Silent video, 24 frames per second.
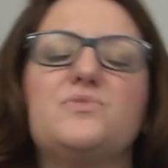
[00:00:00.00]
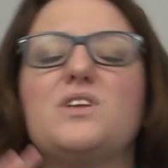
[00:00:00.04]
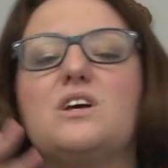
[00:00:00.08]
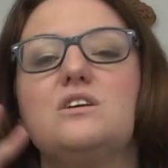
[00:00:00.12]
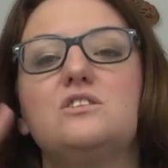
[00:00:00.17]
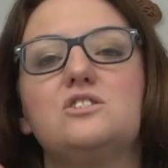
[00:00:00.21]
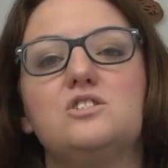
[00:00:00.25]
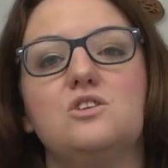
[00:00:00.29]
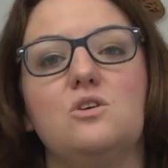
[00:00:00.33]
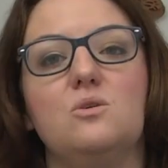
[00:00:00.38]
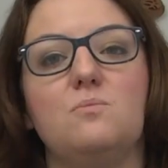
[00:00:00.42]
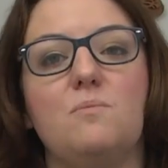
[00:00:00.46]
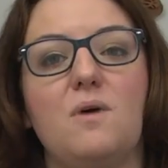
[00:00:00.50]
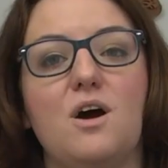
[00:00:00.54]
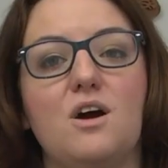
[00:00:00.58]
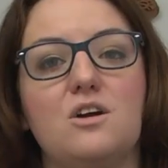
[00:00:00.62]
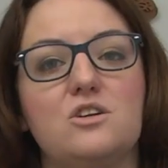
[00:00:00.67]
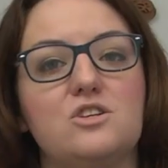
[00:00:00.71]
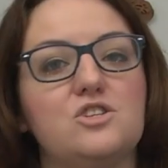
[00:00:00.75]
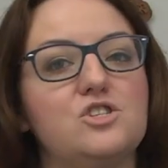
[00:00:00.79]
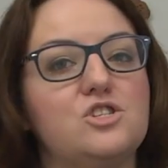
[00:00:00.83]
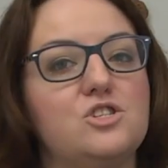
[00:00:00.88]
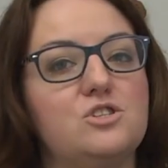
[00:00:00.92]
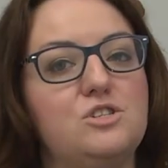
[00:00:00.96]
So
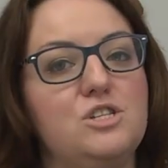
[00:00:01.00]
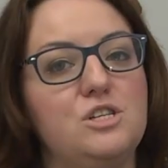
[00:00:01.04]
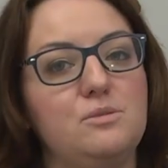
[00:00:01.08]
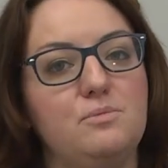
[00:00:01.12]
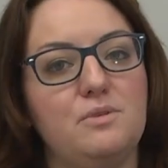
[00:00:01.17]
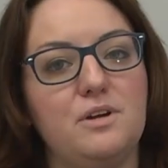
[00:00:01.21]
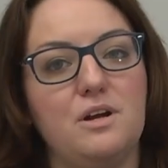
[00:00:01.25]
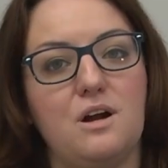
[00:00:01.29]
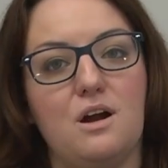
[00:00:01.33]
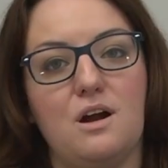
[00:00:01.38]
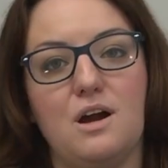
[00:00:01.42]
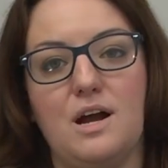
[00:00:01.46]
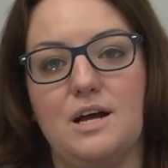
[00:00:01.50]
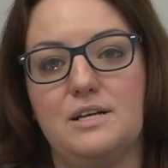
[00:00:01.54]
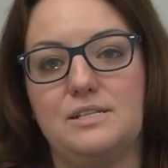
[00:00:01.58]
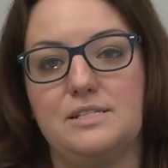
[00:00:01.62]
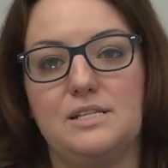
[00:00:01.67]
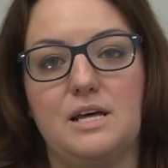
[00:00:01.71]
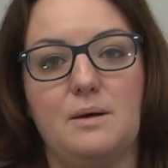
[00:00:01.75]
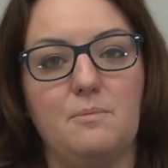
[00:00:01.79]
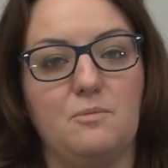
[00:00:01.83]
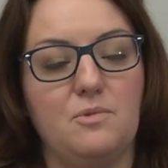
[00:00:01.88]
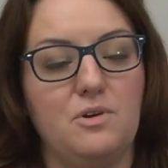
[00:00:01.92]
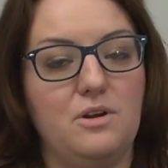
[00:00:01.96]
March, TBR has
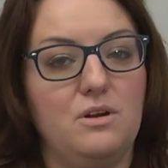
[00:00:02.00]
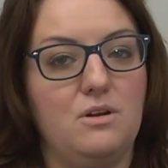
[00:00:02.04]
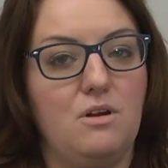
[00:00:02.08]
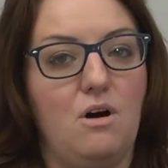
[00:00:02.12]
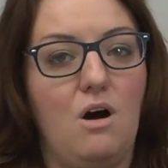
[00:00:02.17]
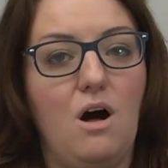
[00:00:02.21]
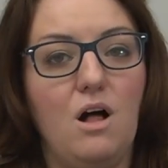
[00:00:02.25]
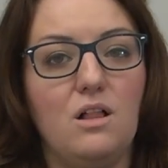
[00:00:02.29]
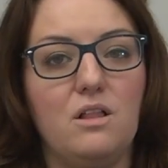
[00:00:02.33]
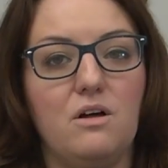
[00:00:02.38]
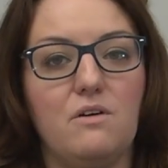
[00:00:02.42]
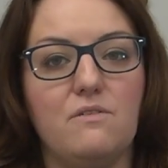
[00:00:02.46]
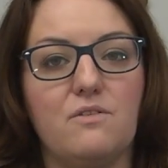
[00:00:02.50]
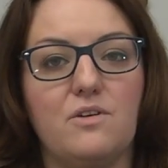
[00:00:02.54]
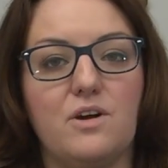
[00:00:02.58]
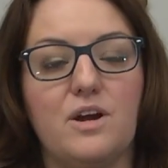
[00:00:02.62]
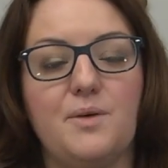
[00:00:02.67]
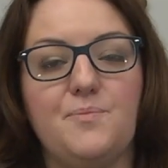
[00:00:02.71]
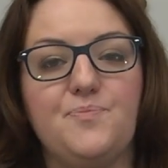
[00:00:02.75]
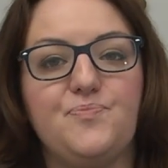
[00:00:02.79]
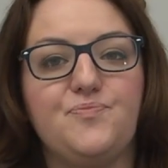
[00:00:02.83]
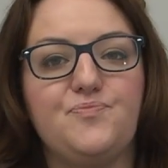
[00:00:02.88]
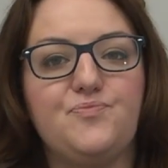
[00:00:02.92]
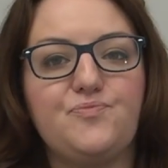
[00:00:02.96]
them written all over
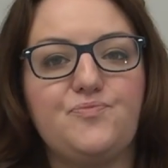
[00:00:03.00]
it.